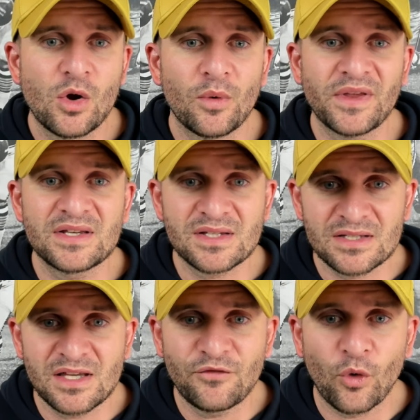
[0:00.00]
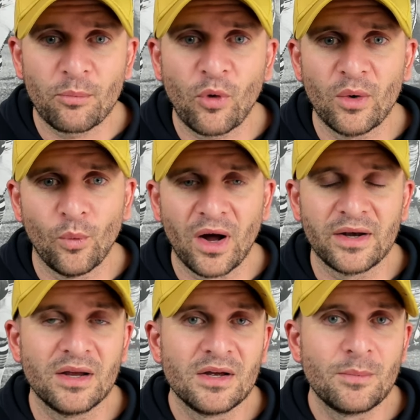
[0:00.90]
with a sixty-four point
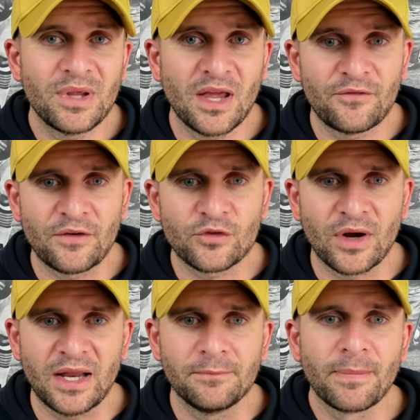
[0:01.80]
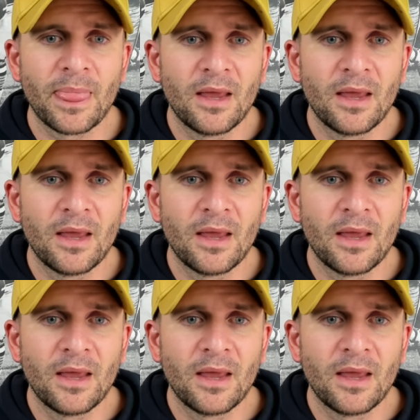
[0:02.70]
one P F F grade.